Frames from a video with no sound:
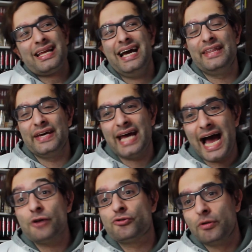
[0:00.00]
And then
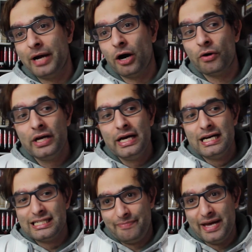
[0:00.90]
Adromel,
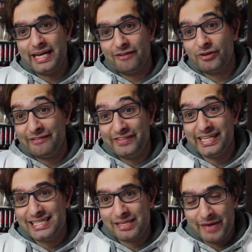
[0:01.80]
depending on if
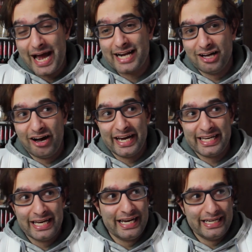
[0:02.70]
he is a bad guy,